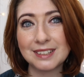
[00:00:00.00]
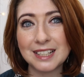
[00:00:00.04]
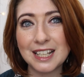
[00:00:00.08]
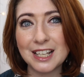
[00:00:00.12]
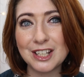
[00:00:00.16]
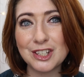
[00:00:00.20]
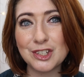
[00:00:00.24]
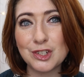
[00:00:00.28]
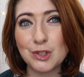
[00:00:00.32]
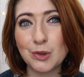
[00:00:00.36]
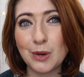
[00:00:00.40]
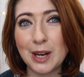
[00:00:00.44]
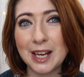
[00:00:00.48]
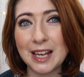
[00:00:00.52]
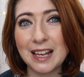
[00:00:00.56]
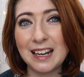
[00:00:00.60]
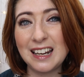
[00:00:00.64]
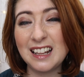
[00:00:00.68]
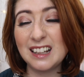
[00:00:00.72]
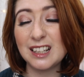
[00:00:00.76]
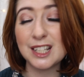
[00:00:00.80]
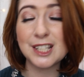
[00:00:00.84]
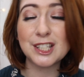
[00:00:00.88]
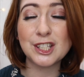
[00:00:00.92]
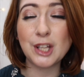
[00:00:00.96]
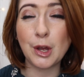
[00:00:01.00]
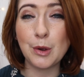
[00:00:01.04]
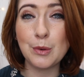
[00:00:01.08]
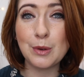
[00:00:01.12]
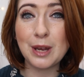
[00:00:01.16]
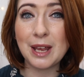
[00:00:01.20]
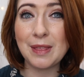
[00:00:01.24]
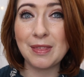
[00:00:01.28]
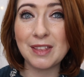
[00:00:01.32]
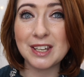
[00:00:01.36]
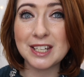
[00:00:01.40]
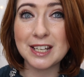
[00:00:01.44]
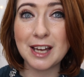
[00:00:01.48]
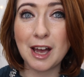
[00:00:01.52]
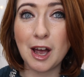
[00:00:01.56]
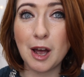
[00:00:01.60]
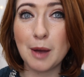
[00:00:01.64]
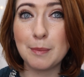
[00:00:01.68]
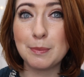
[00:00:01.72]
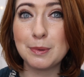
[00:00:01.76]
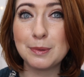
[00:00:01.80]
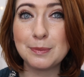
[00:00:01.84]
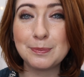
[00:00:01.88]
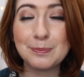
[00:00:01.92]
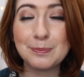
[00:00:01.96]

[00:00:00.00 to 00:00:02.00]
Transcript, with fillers: enjoying a little soak in the tub.